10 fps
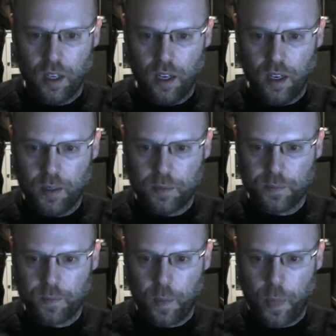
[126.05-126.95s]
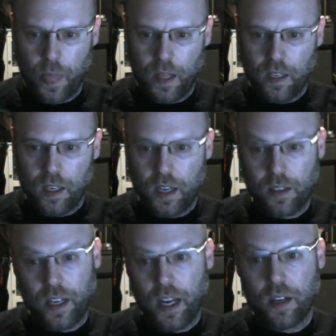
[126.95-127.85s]
um,
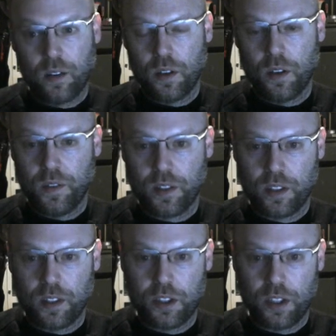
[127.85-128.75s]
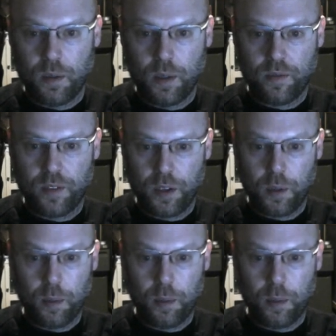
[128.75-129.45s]
yeah, I don't know if it's going to show up for you,